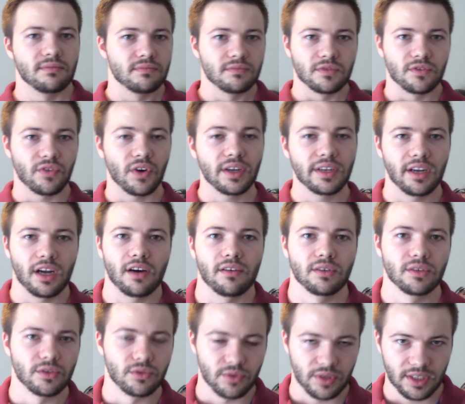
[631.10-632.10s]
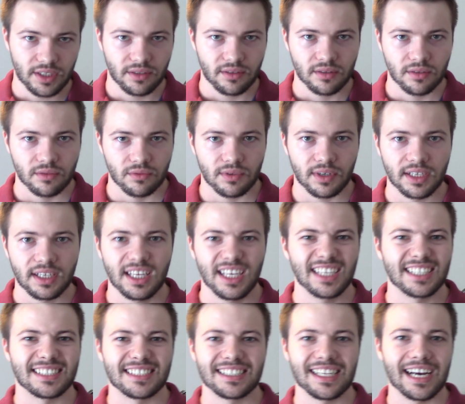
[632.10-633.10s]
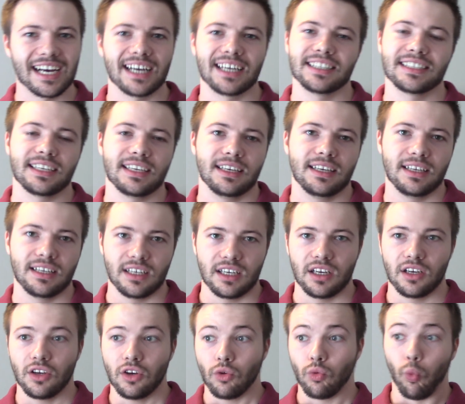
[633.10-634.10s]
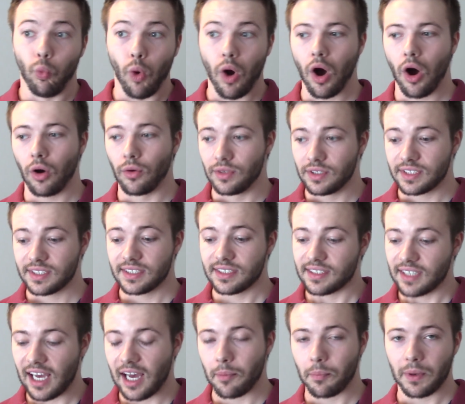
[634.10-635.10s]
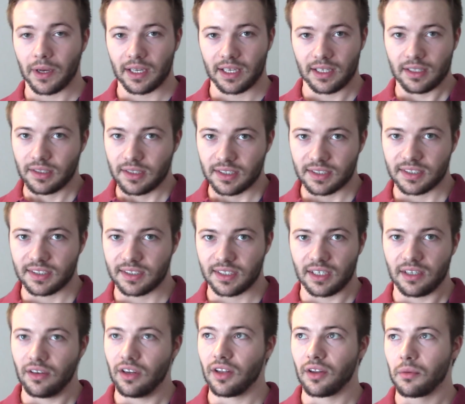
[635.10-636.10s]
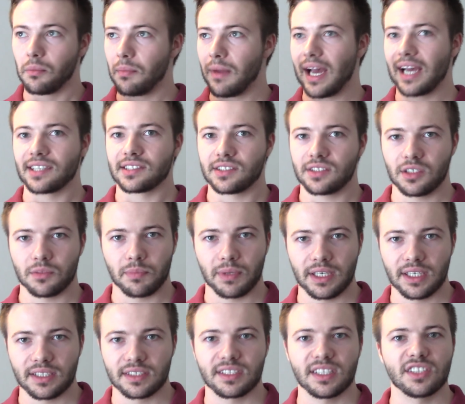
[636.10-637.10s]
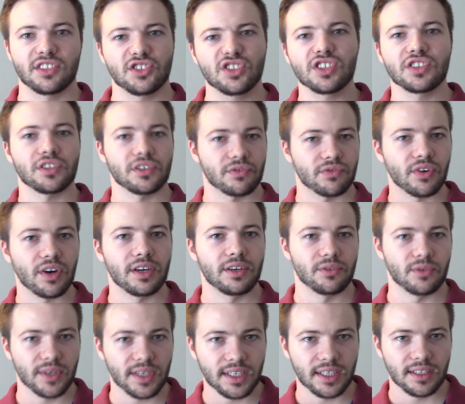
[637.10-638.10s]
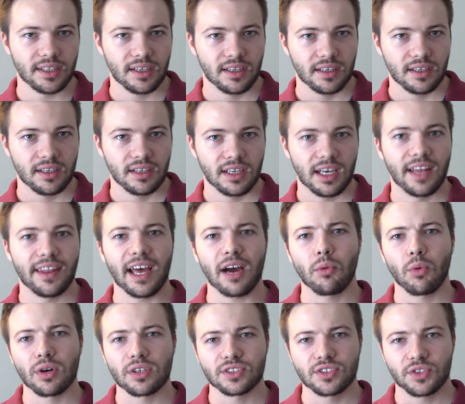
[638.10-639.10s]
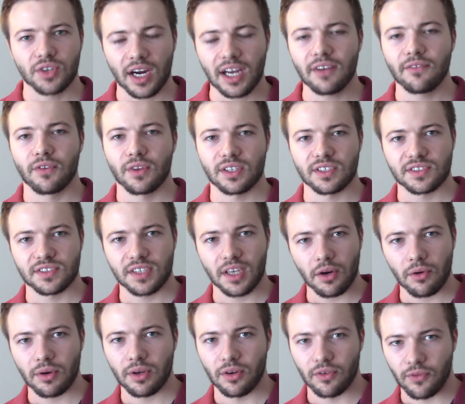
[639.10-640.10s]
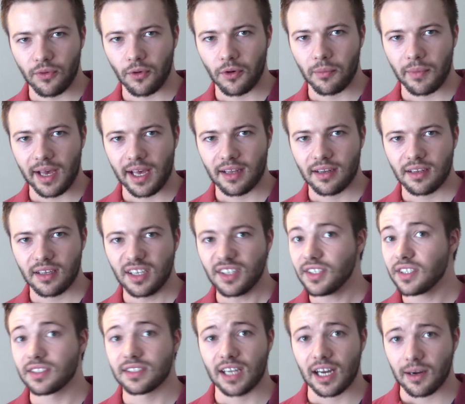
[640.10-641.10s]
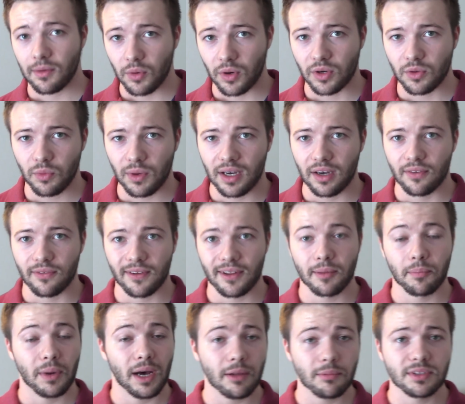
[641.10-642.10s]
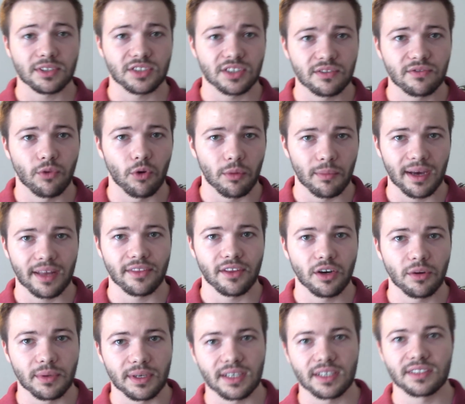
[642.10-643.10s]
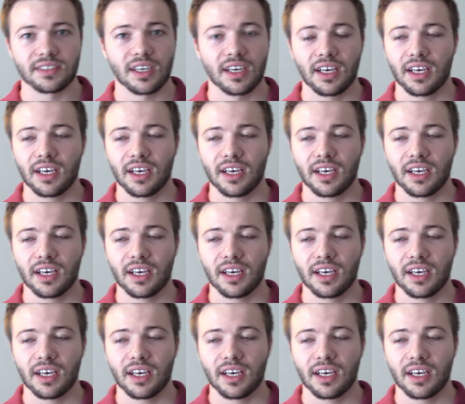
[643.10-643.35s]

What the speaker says: Fun novel to read, right? It's not, whoa, this is epic and this is another masterpiece. It's just a fun read. And that works great for the serial format. It does not work well for the publishing format though, because